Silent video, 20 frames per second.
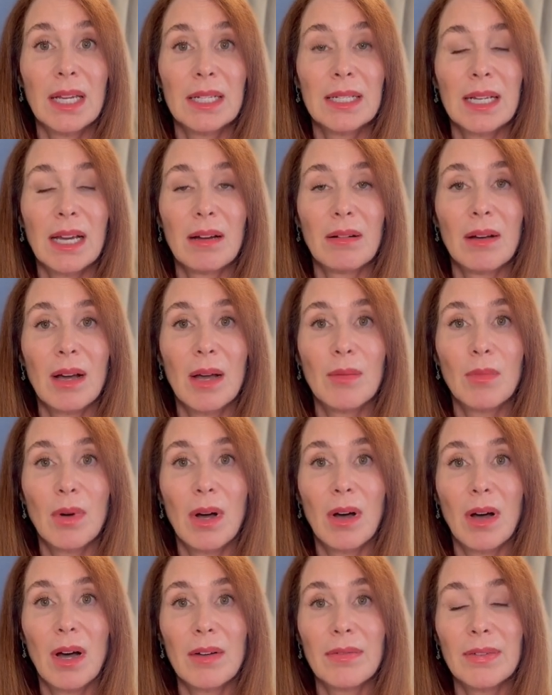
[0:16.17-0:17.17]
Now, I'm
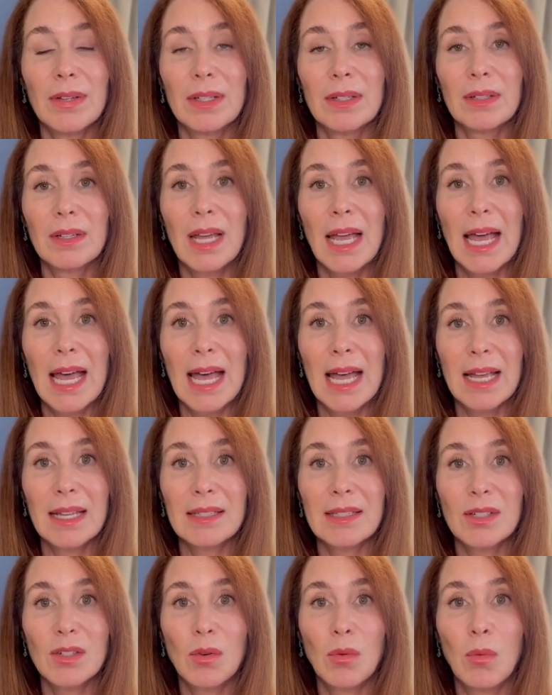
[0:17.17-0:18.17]
often
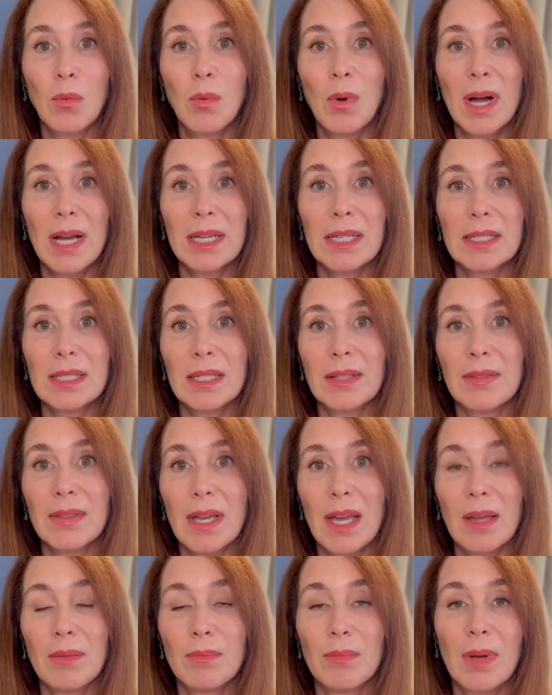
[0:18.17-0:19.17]
asked, why is it
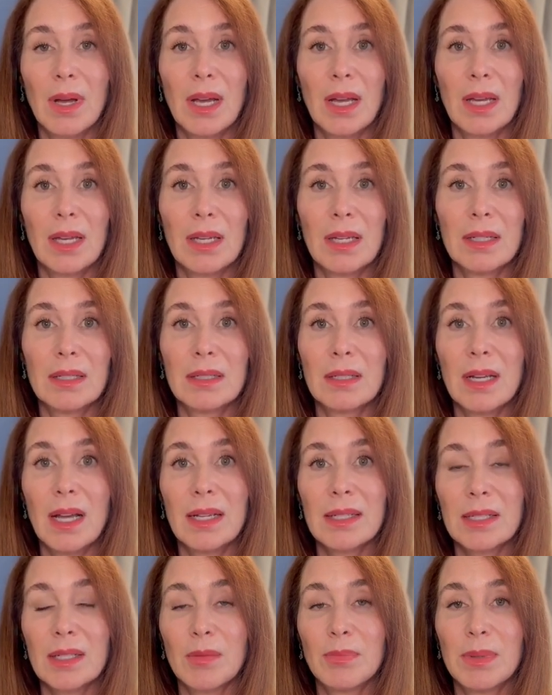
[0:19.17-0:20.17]
that my
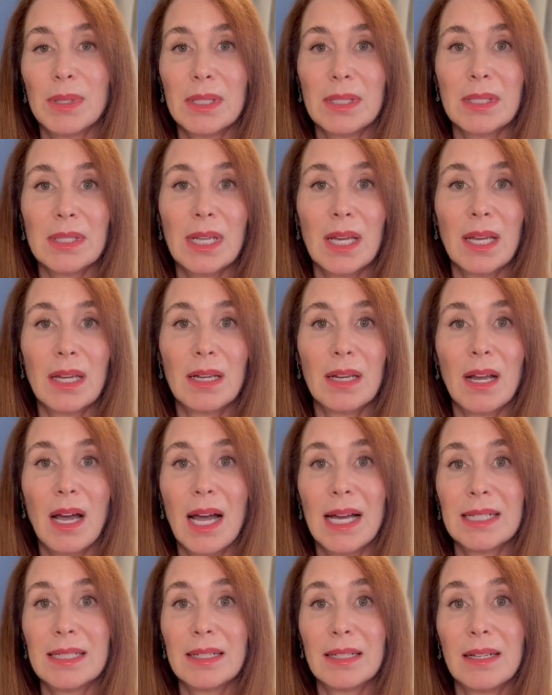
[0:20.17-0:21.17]
endoscopy said
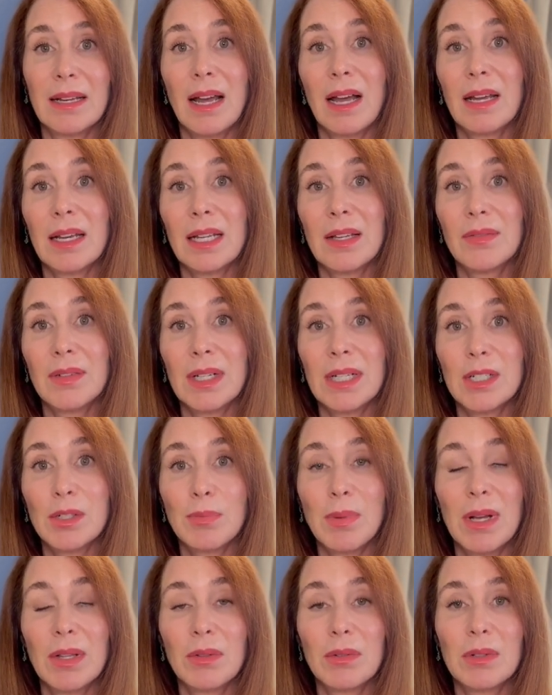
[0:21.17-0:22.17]
I did not have an H.
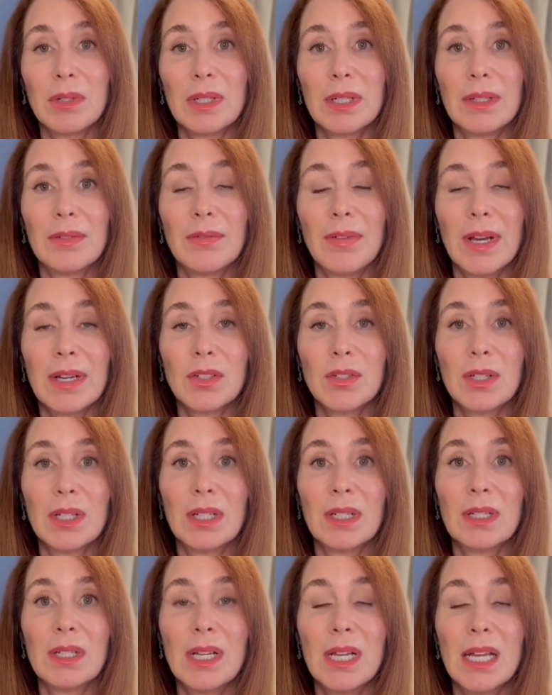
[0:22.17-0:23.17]
pylori
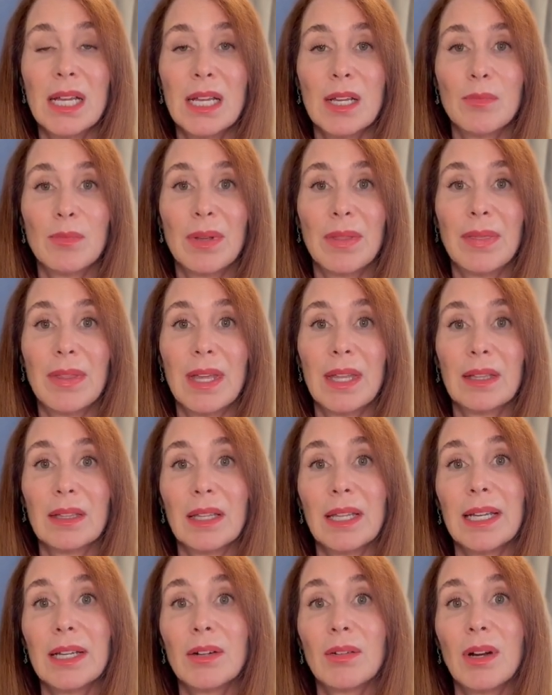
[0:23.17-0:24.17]
infection, but then
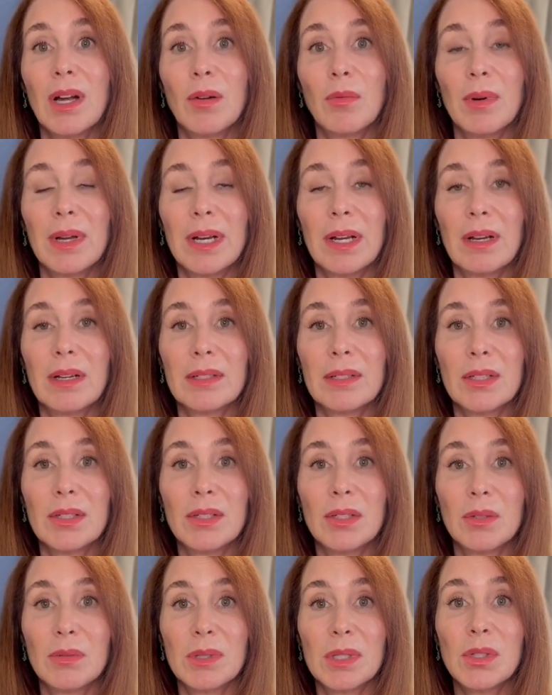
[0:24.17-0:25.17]
later I went on to
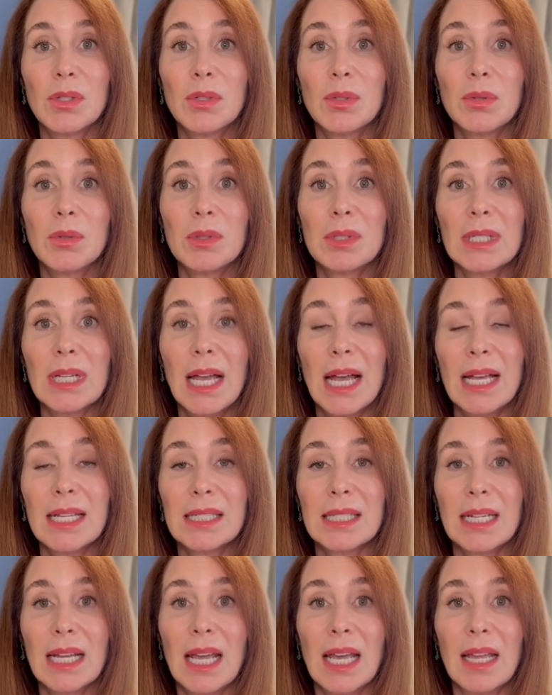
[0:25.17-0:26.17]
do a stool
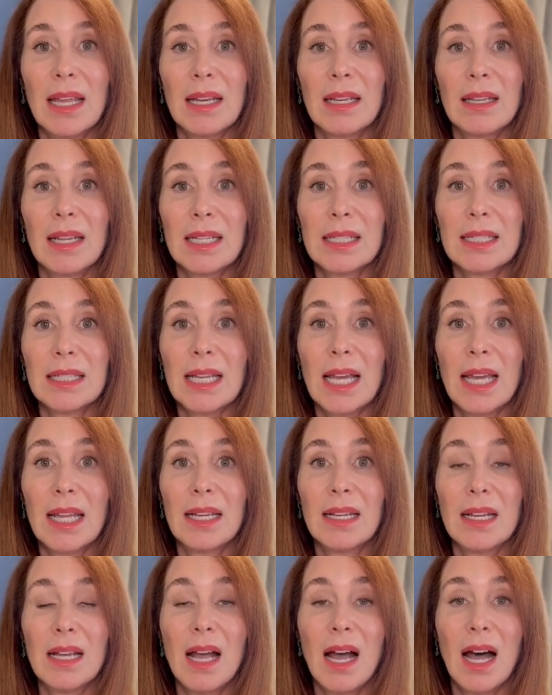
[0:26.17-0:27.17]
test and they
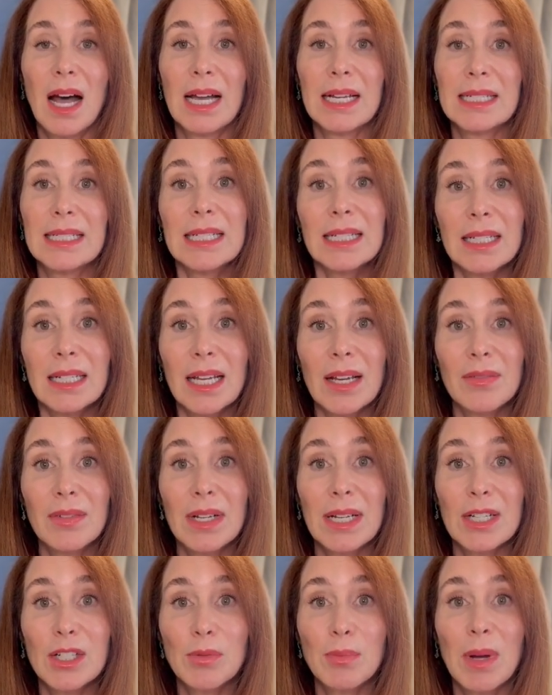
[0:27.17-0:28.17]
said I did have
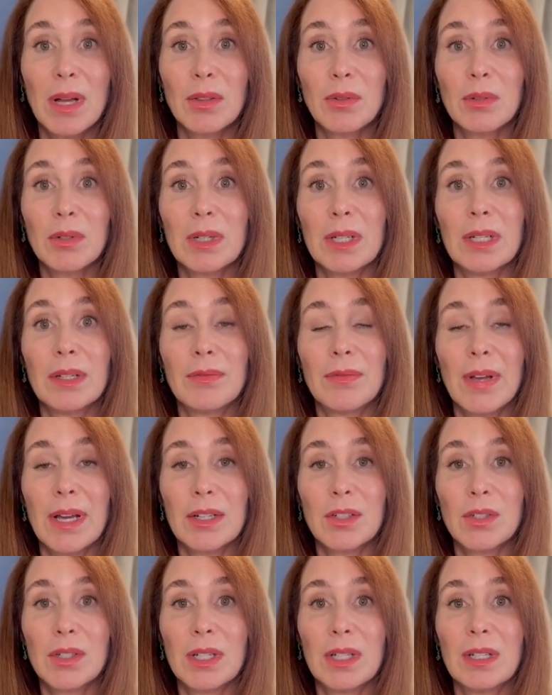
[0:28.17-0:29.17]
an H. pylori
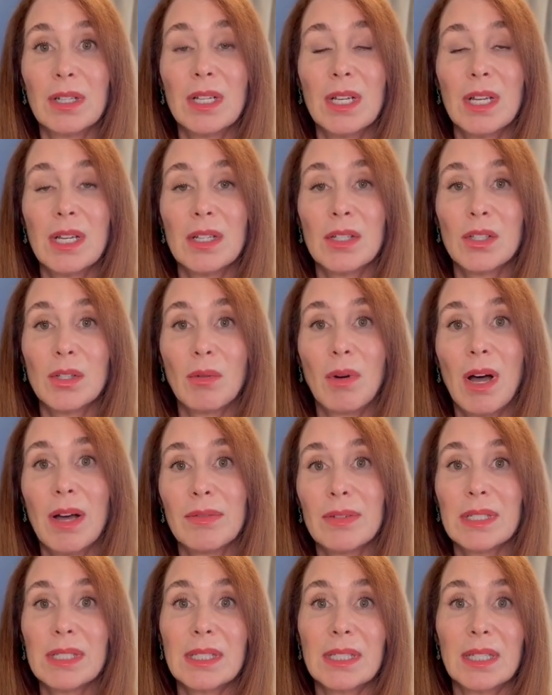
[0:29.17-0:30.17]
infection. So
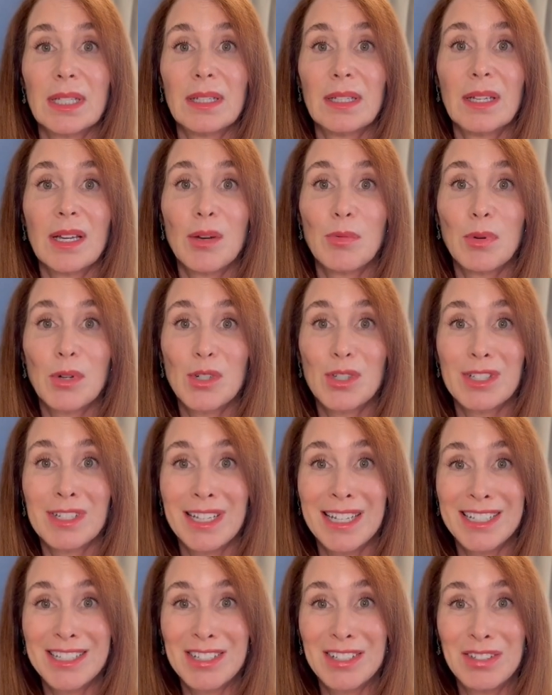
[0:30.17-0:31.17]
obviously a person
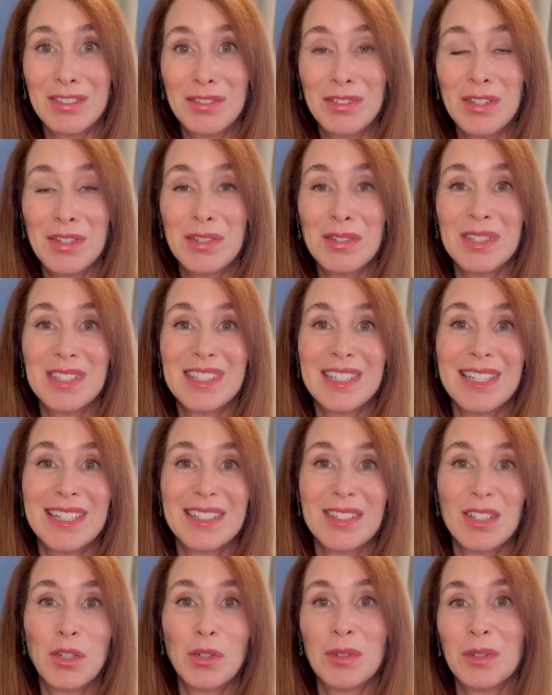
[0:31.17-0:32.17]
gets confused and
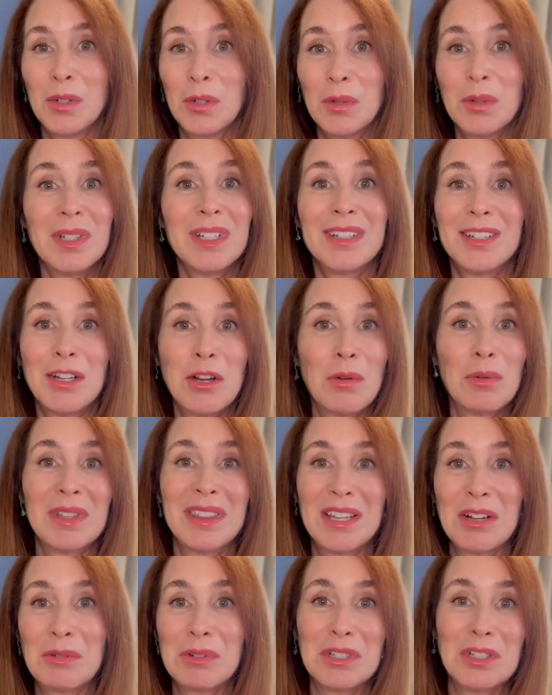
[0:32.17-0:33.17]
says, who didn't know what
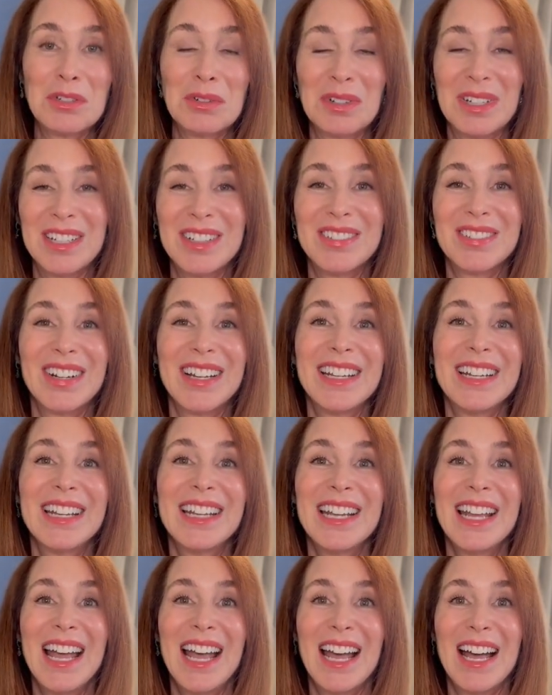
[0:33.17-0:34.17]
they were doing, right?
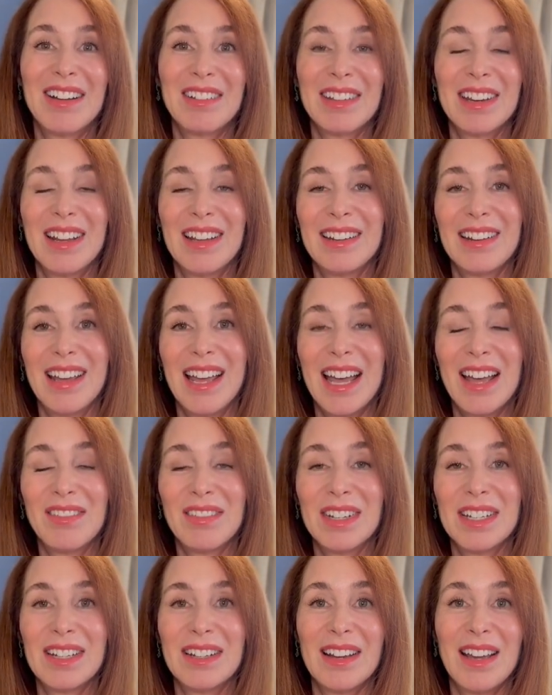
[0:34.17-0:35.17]
How can I have
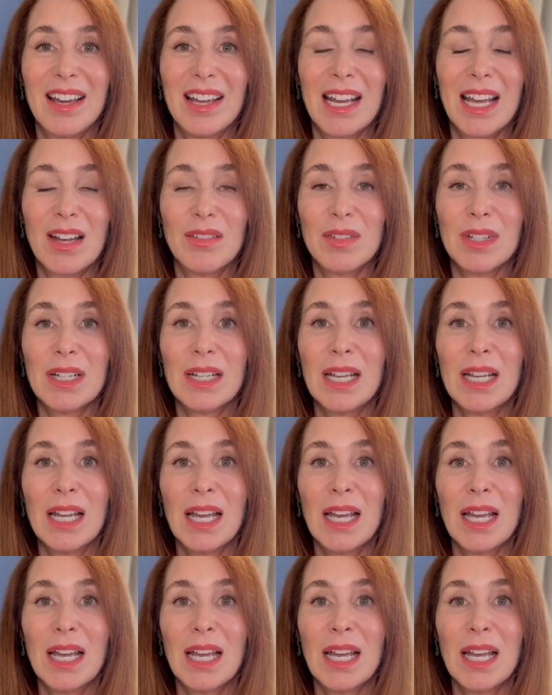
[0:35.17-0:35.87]
it and not have it?